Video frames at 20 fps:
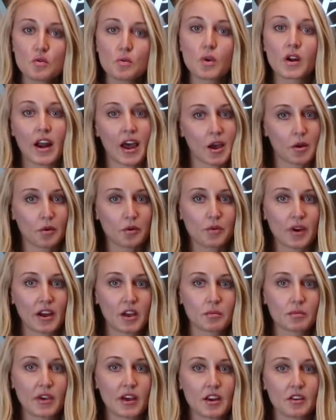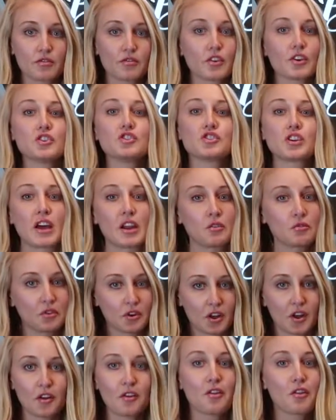what I would recommend for a
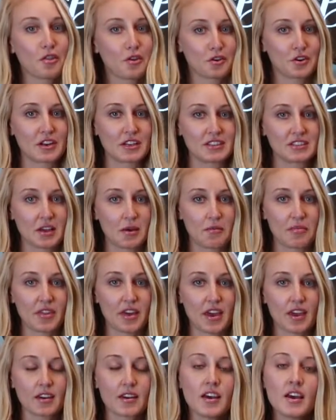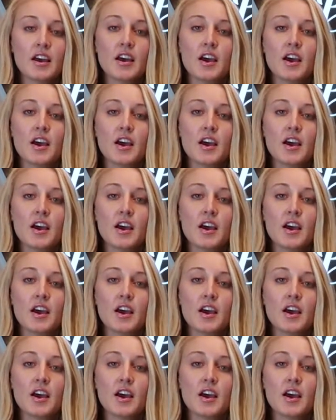general 30-something.